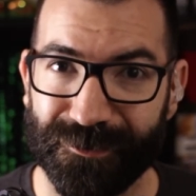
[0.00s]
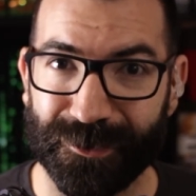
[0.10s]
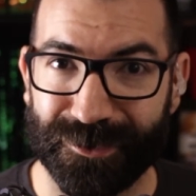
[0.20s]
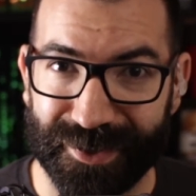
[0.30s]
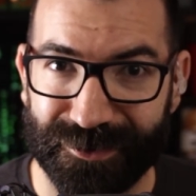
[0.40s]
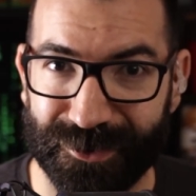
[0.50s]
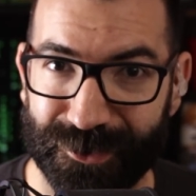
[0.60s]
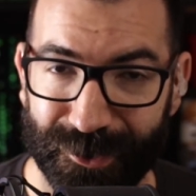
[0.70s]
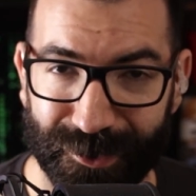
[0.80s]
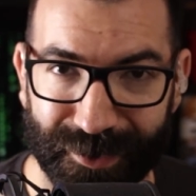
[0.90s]
for today's
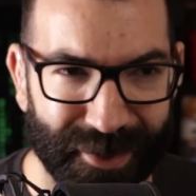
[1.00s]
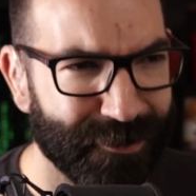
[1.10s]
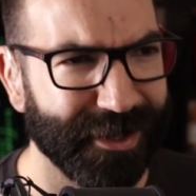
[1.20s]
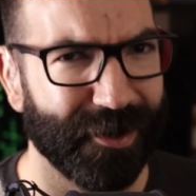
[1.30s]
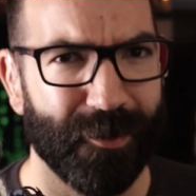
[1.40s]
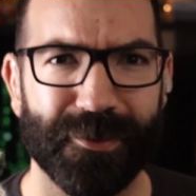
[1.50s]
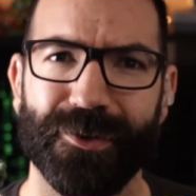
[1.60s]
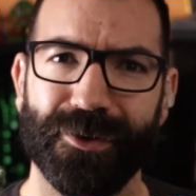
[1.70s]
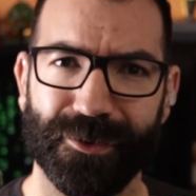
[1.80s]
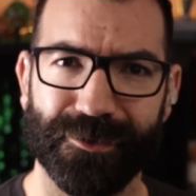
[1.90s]
tutorial. I really hope you
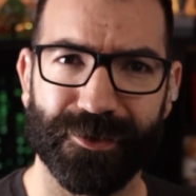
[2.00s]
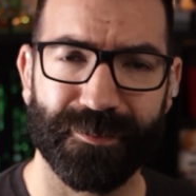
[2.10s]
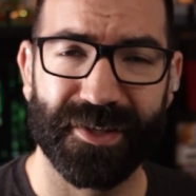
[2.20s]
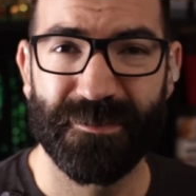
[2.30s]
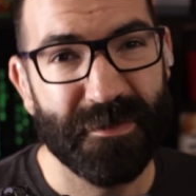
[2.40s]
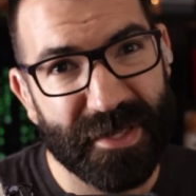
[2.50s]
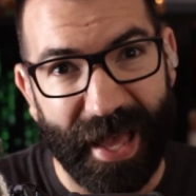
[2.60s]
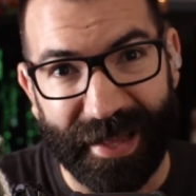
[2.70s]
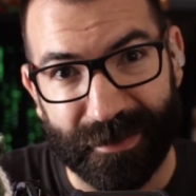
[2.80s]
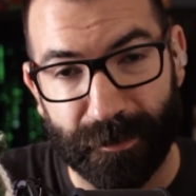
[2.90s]
learned something, maybe you
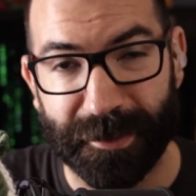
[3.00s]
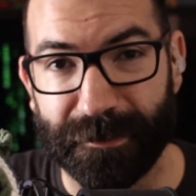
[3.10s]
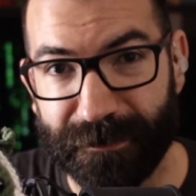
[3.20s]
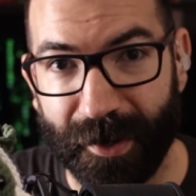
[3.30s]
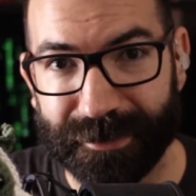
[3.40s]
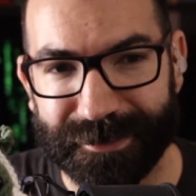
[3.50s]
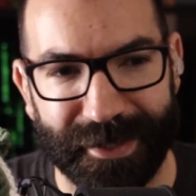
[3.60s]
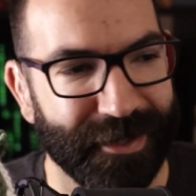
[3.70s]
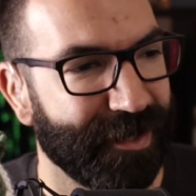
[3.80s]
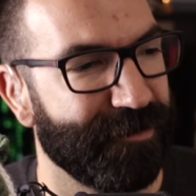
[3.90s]
had a little bit of fun.
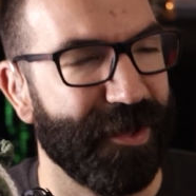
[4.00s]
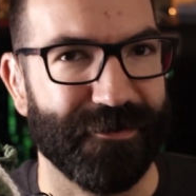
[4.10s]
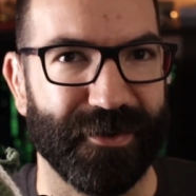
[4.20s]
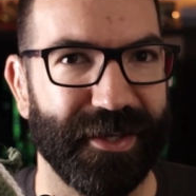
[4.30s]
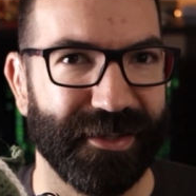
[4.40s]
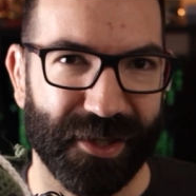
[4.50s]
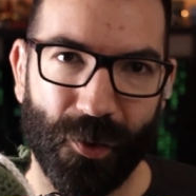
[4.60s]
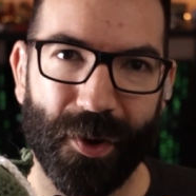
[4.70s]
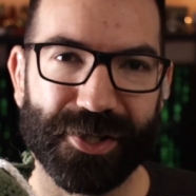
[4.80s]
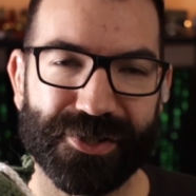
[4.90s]
If you have any
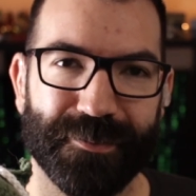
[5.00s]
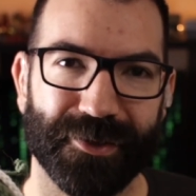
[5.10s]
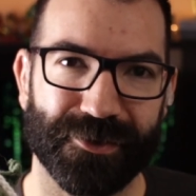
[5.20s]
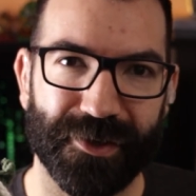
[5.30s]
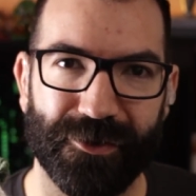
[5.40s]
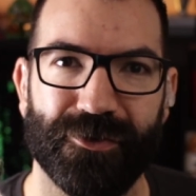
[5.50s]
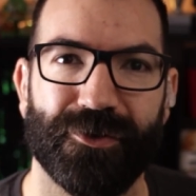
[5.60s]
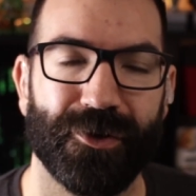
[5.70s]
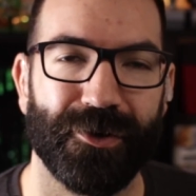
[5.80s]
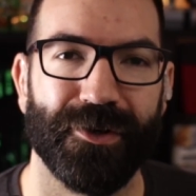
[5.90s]
question about today's
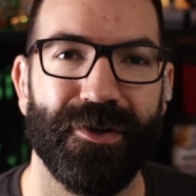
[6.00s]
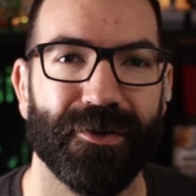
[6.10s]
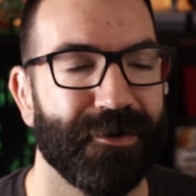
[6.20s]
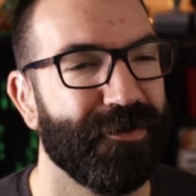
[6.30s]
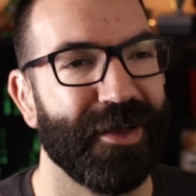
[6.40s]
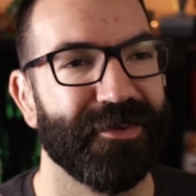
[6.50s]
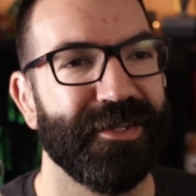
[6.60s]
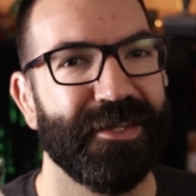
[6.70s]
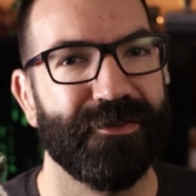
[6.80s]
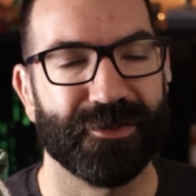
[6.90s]
tutorial, or if you have
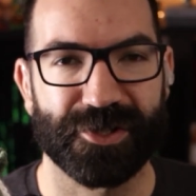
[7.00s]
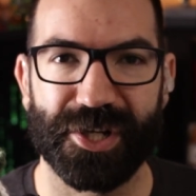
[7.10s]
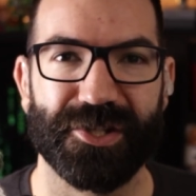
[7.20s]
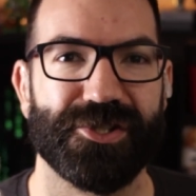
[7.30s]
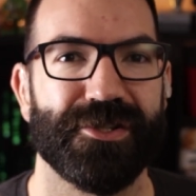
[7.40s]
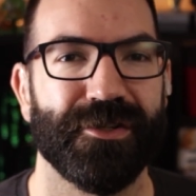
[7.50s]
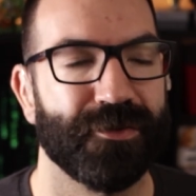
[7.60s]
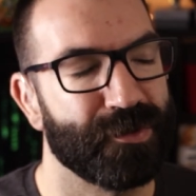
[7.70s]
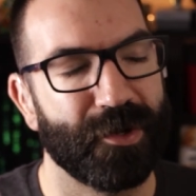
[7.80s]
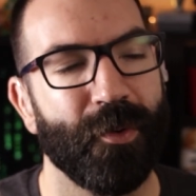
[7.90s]
any suggestion
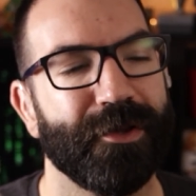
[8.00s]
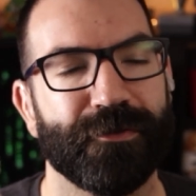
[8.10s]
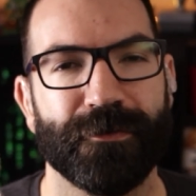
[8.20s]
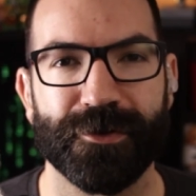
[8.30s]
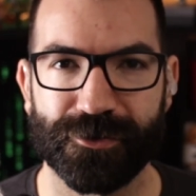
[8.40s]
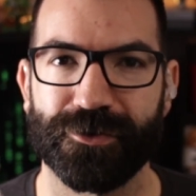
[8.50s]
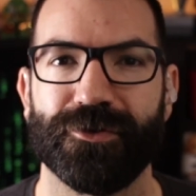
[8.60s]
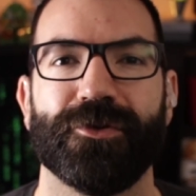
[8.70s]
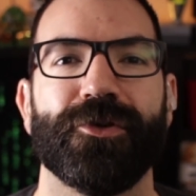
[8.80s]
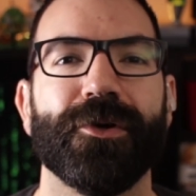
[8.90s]
or requests for future
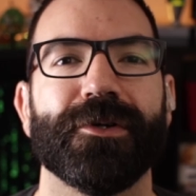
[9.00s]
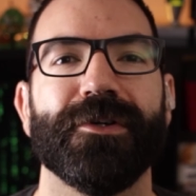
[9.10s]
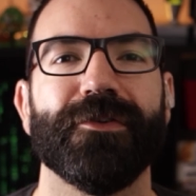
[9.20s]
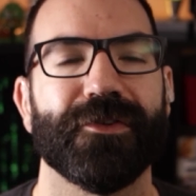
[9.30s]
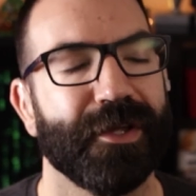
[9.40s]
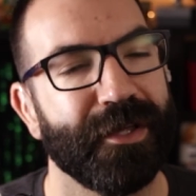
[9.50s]
tutorials,